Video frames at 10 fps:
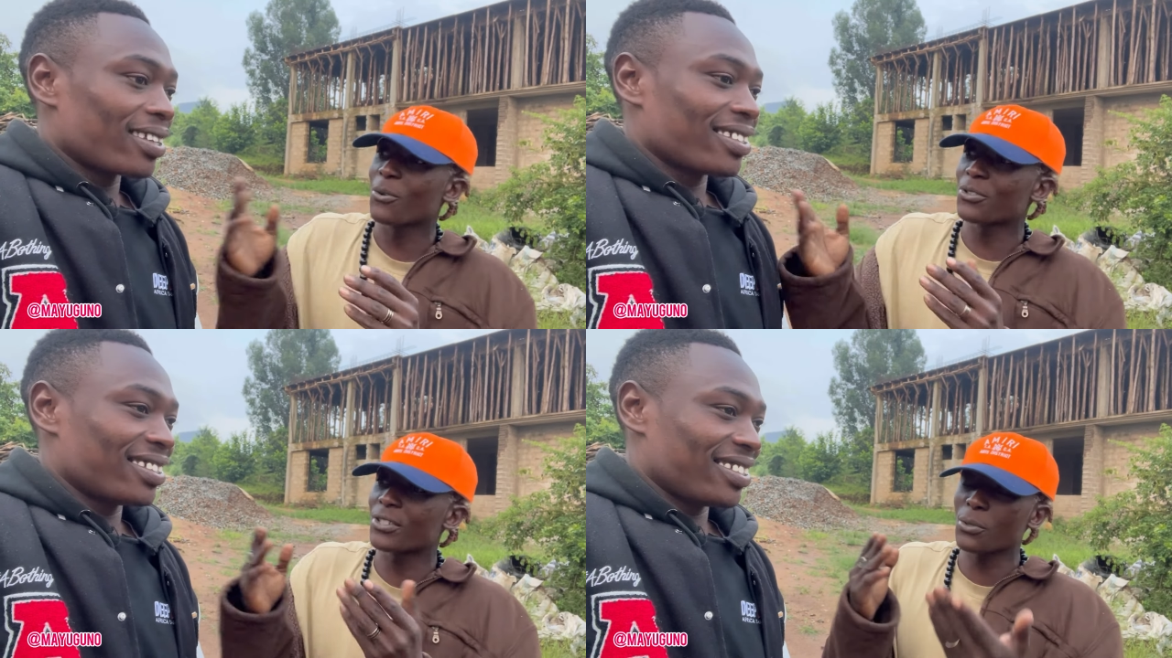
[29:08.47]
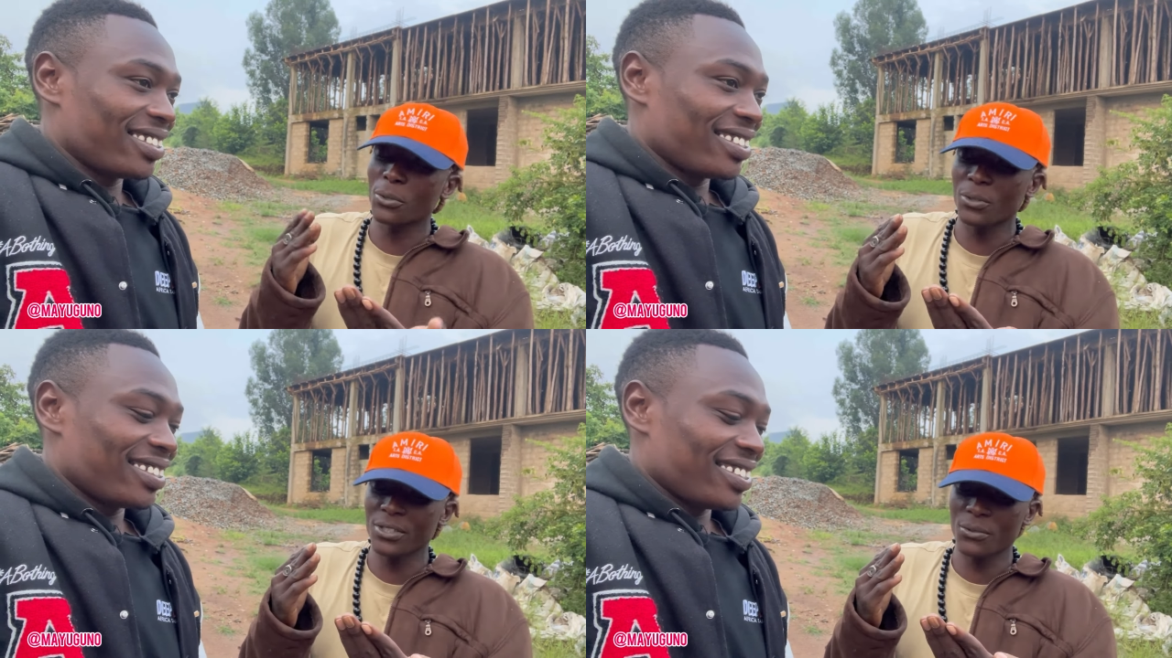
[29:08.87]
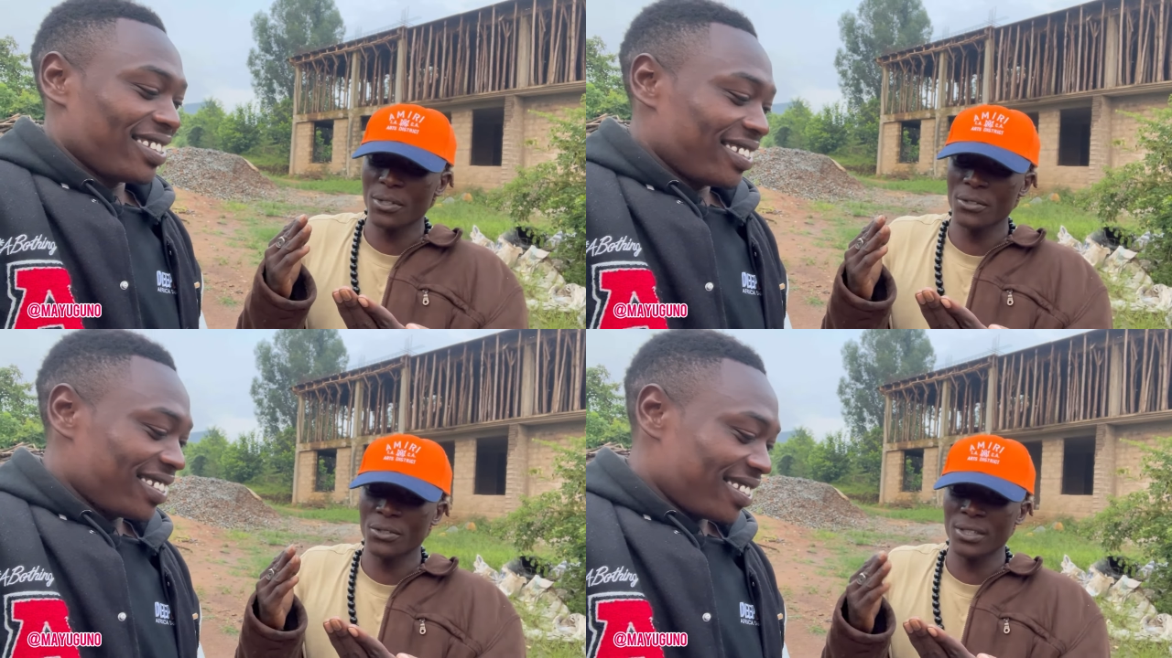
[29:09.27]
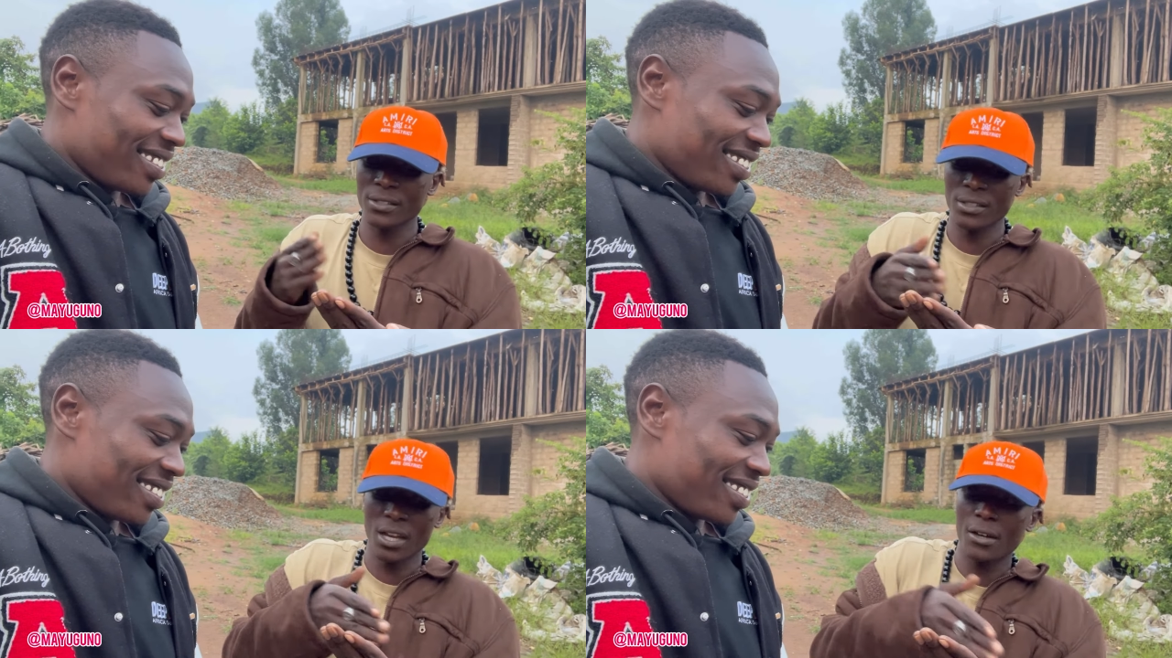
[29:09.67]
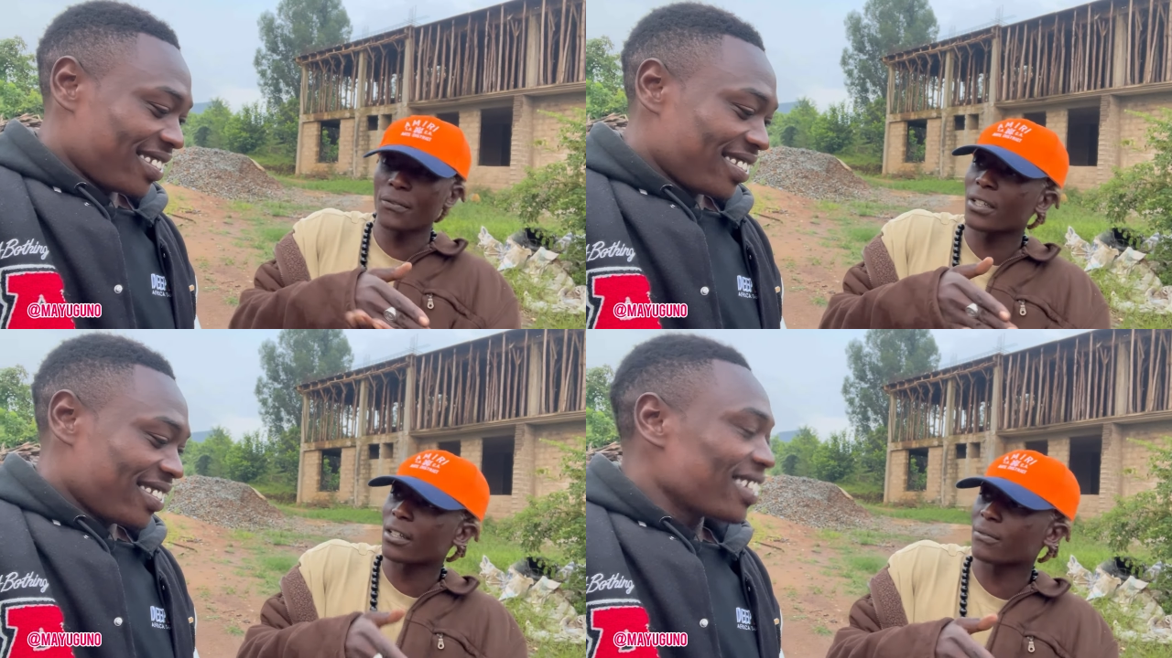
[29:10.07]
Speaker 1: What she always wants is
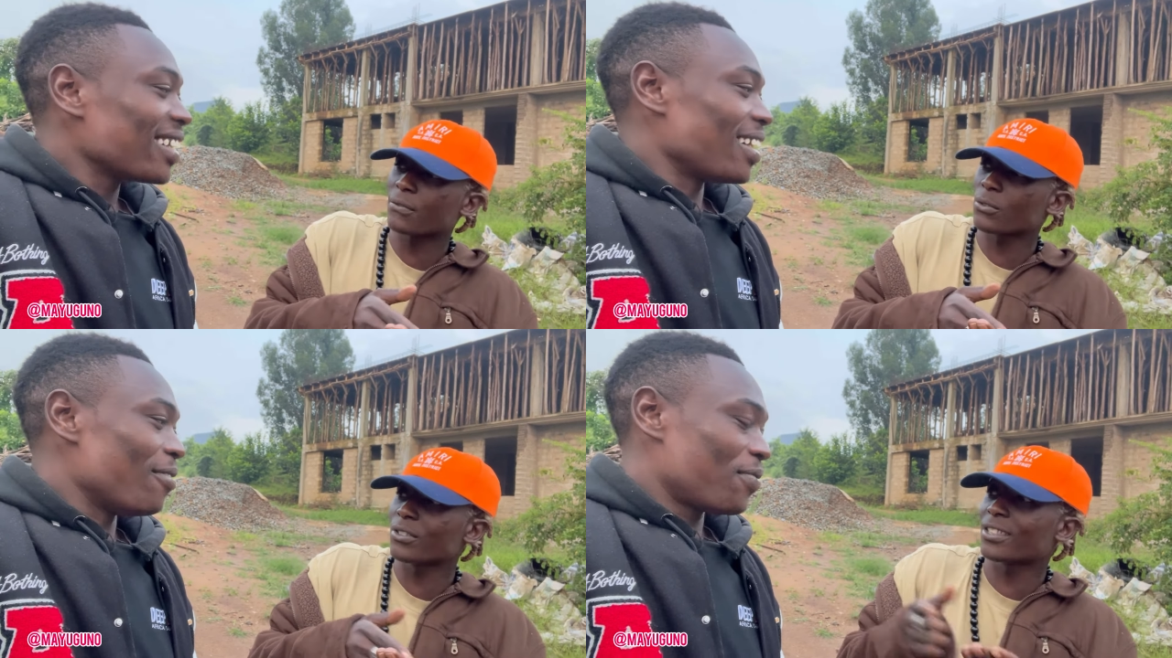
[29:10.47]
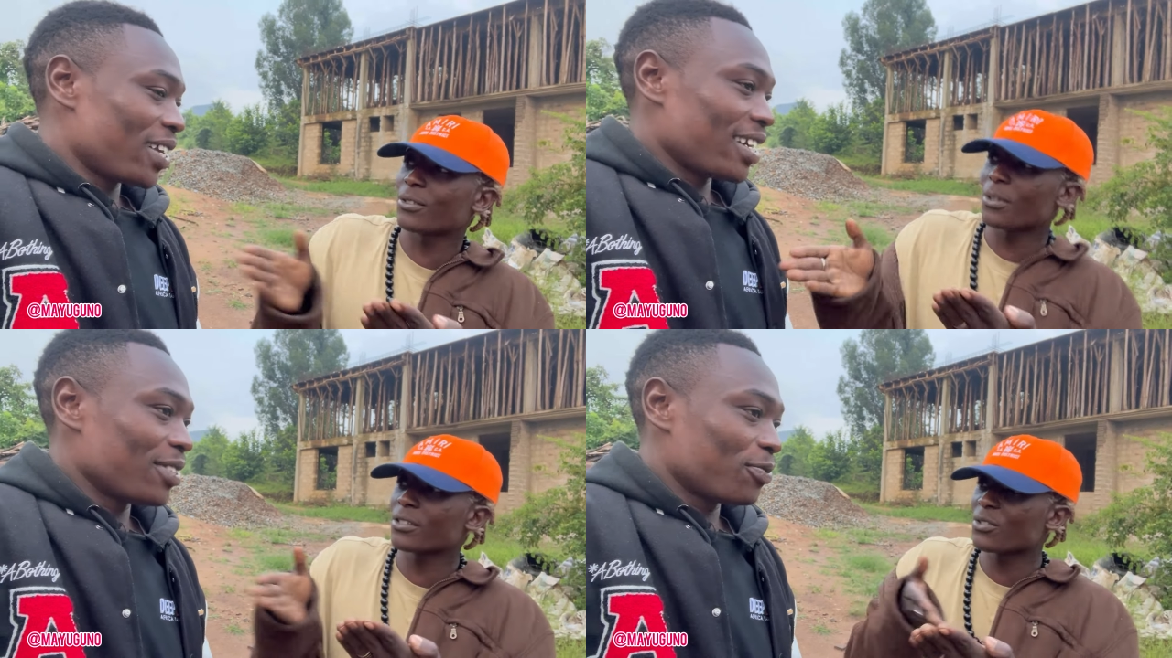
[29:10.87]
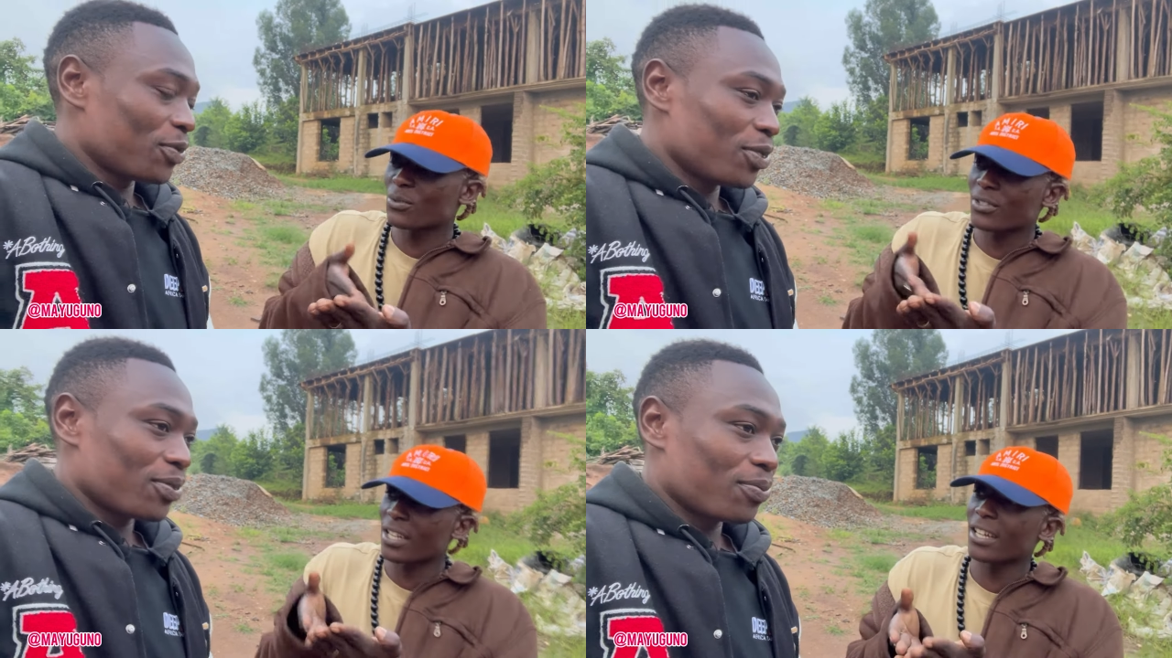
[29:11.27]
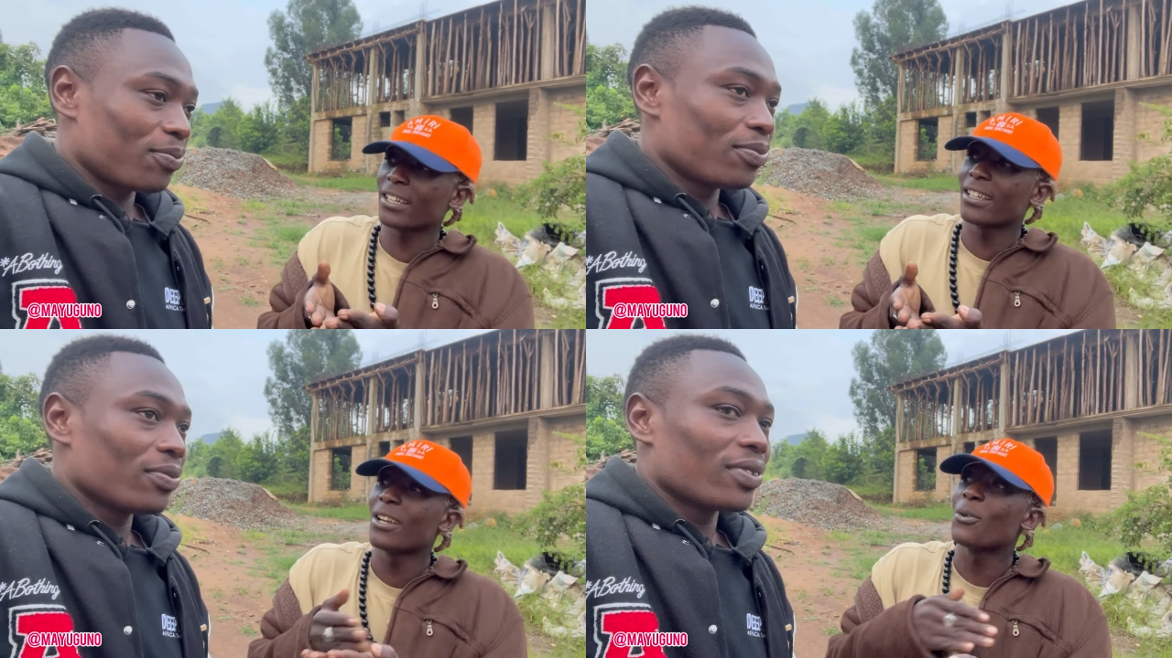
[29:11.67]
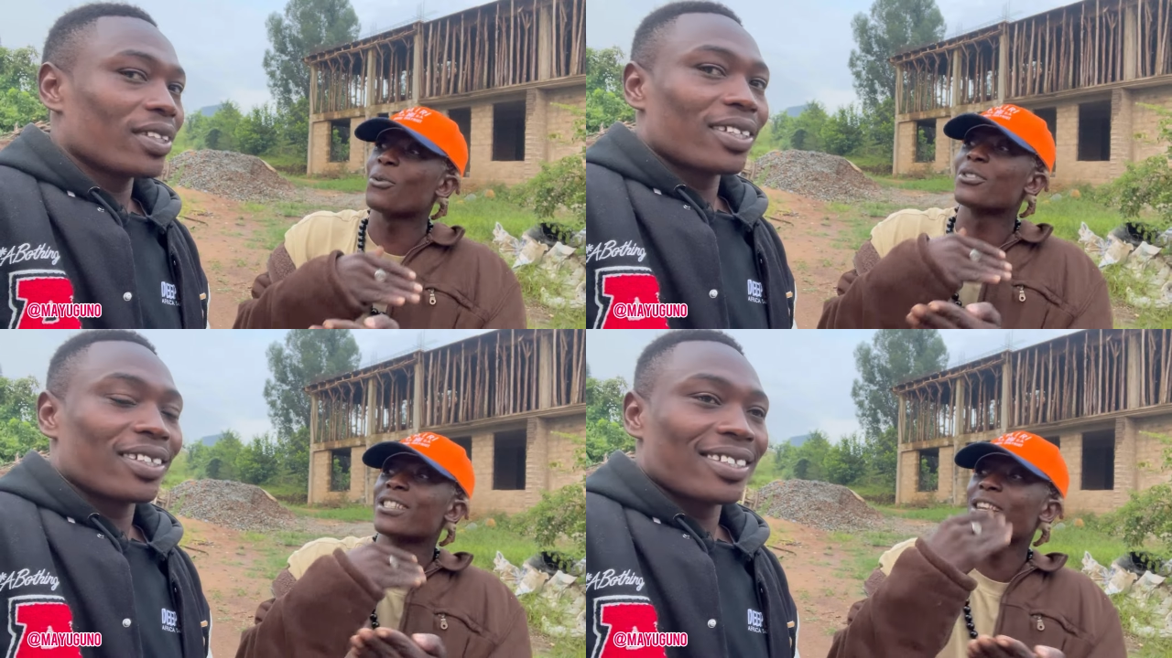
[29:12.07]
African food. African she want food. to try
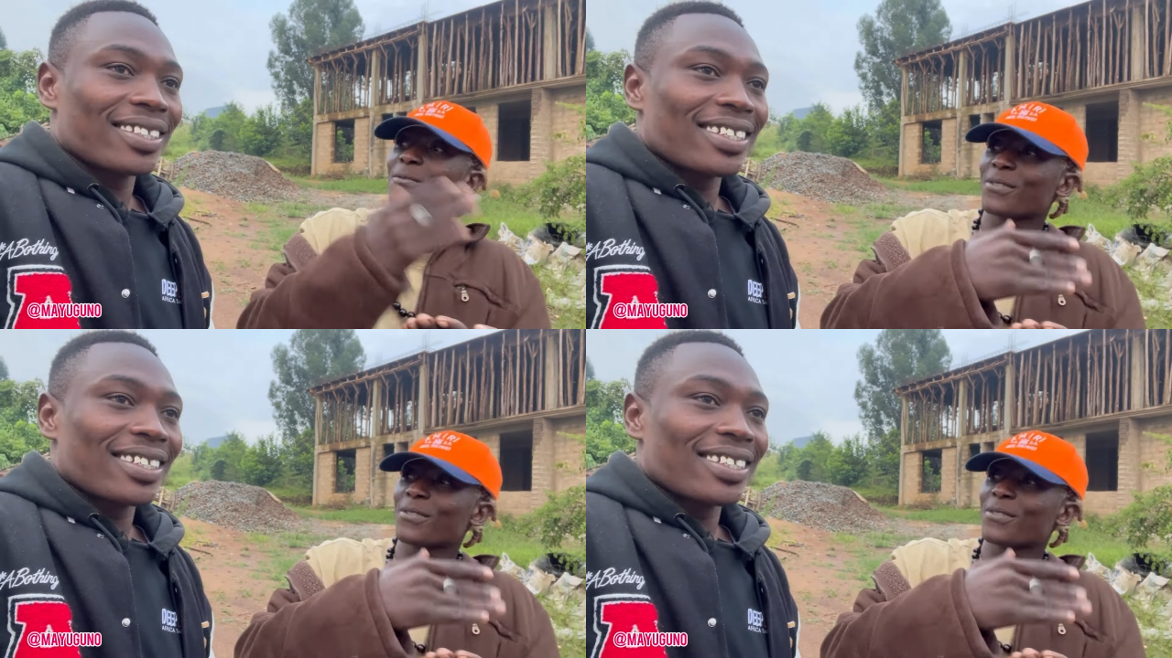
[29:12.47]
or she have